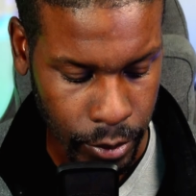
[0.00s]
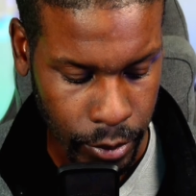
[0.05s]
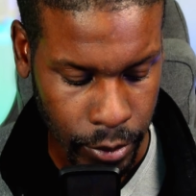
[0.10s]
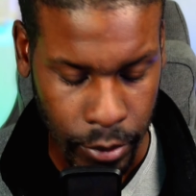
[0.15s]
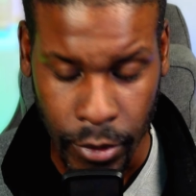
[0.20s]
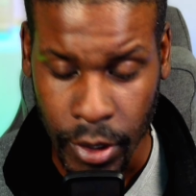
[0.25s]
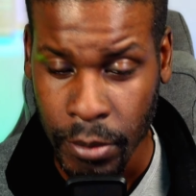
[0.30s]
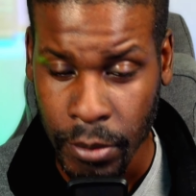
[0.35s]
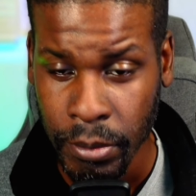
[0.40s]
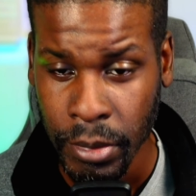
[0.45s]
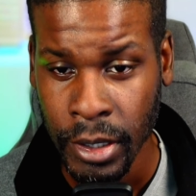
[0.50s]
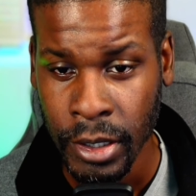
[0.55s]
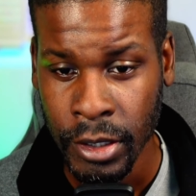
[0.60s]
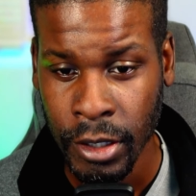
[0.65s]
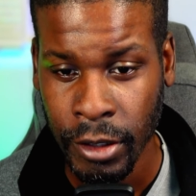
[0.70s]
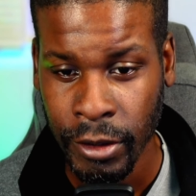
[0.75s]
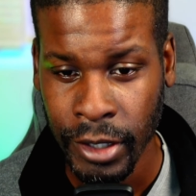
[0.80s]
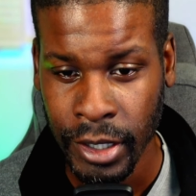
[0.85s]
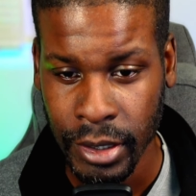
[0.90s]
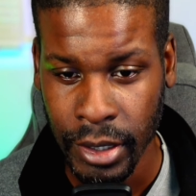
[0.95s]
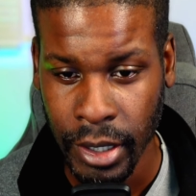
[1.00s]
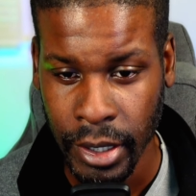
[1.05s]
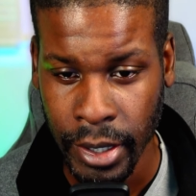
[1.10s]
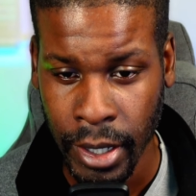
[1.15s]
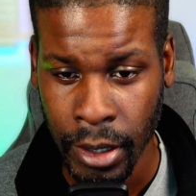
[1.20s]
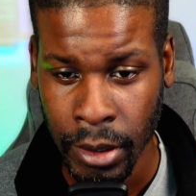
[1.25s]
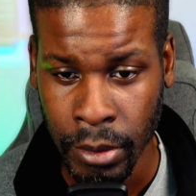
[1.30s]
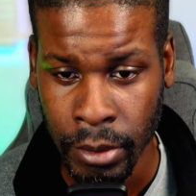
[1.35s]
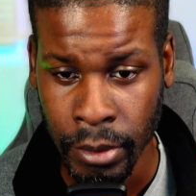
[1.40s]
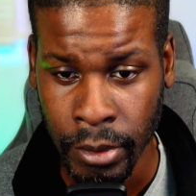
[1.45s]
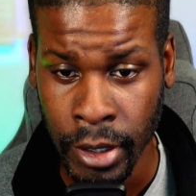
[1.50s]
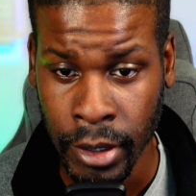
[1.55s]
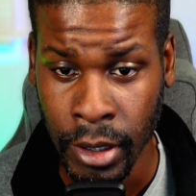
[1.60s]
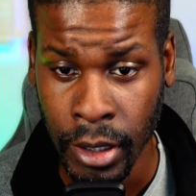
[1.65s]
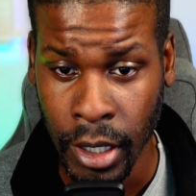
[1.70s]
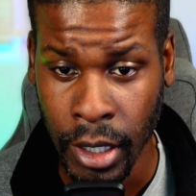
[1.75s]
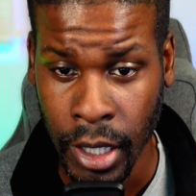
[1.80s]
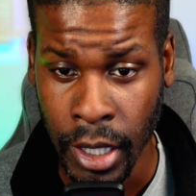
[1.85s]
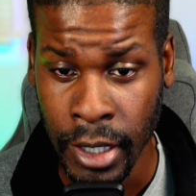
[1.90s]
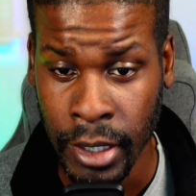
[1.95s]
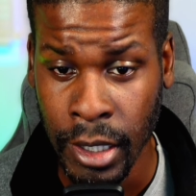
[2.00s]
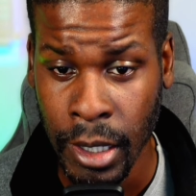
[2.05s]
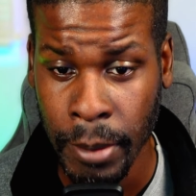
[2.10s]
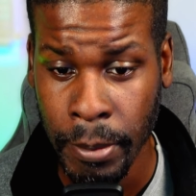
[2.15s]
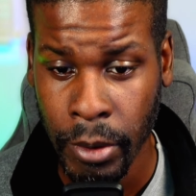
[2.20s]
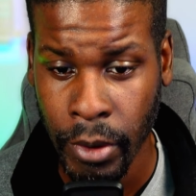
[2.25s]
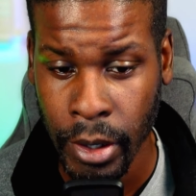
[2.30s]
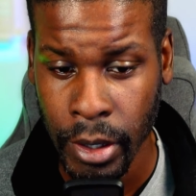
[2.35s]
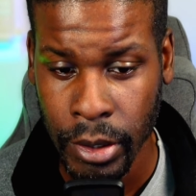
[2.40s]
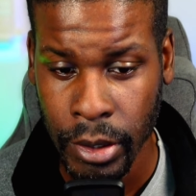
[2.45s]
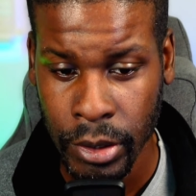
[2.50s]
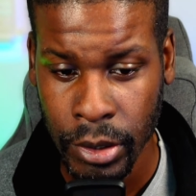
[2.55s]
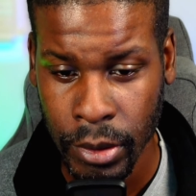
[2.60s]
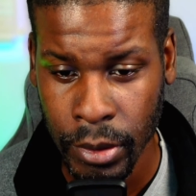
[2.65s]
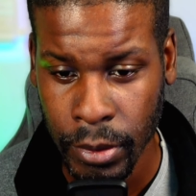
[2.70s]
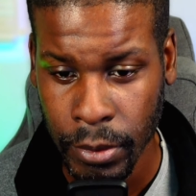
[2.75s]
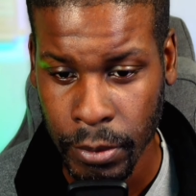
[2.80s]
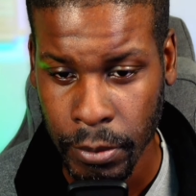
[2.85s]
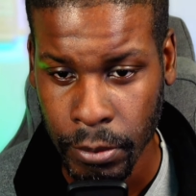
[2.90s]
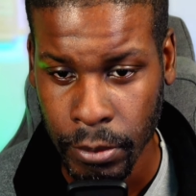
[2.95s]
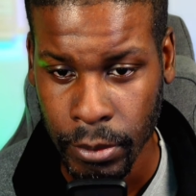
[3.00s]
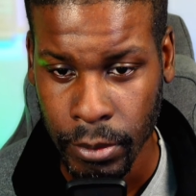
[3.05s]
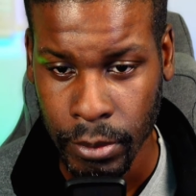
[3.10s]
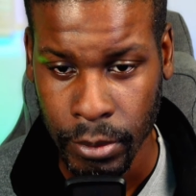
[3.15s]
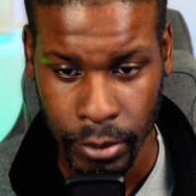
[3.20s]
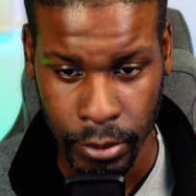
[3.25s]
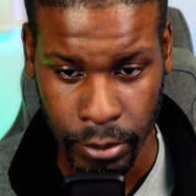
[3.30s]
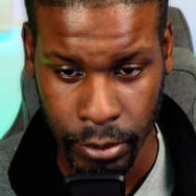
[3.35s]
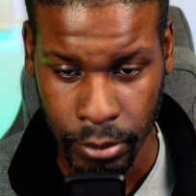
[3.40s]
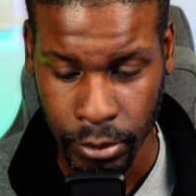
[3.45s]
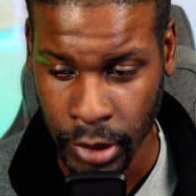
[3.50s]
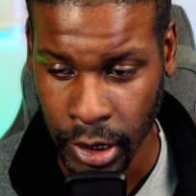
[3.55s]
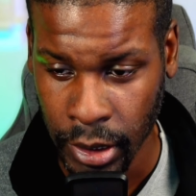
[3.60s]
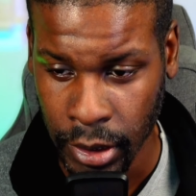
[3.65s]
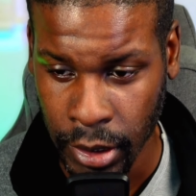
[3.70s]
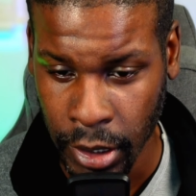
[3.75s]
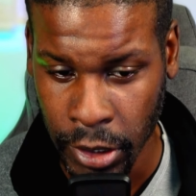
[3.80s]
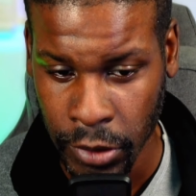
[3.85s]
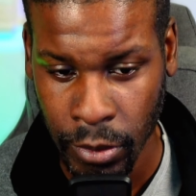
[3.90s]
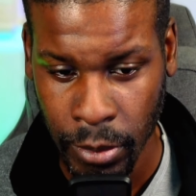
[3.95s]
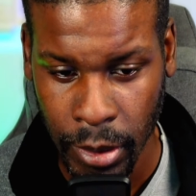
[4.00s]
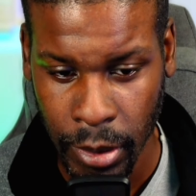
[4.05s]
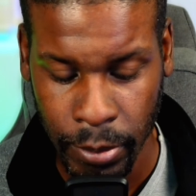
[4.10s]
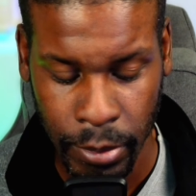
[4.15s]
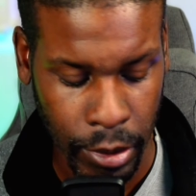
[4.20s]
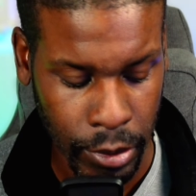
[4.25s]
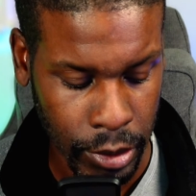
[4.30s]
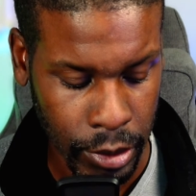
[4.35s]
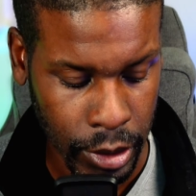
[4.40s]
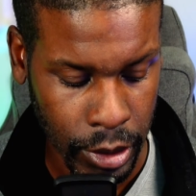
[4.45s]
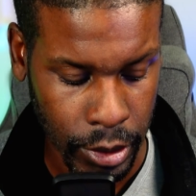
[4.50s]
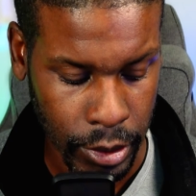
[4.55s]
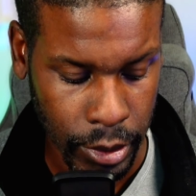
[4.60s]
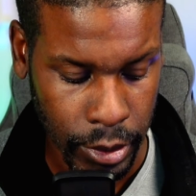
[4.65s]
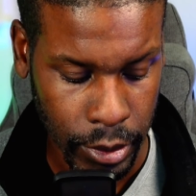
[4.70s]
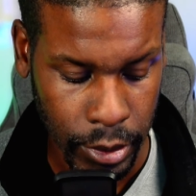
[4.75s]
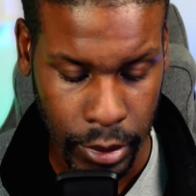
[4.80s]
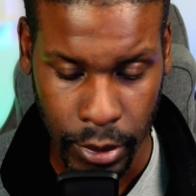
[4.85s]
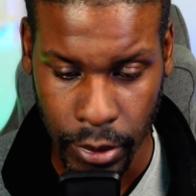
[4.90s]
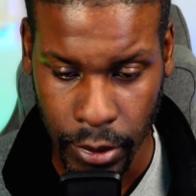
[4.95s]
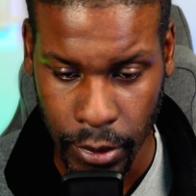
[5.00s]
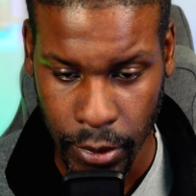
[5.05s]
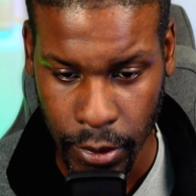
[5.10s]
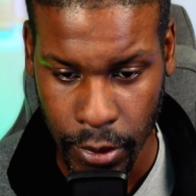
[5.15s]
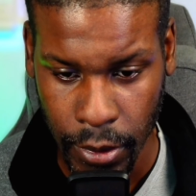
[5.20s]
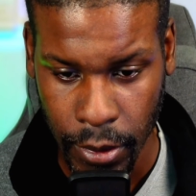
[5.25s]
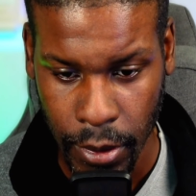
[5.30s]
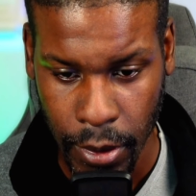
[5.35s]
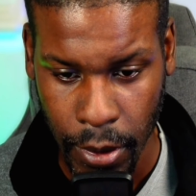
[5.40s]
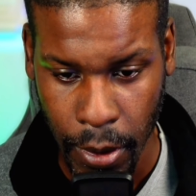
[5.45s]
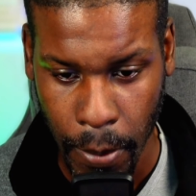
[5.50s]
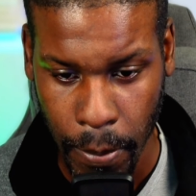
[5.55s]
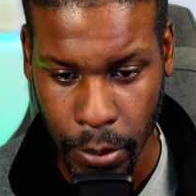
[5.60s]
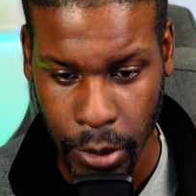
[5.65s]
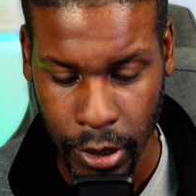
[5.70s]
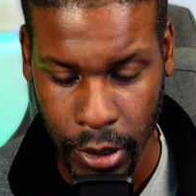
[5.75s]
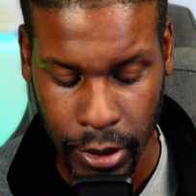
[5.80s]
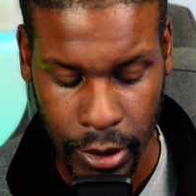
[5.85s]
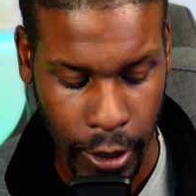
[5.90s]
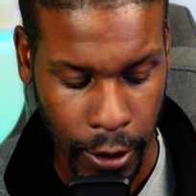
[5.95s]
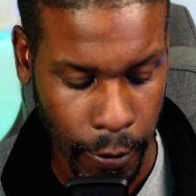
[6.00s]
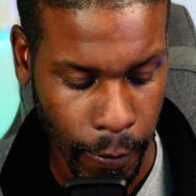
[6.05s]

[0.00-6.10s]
please go and check out the Liberator 2. The links will be posted. Peace out.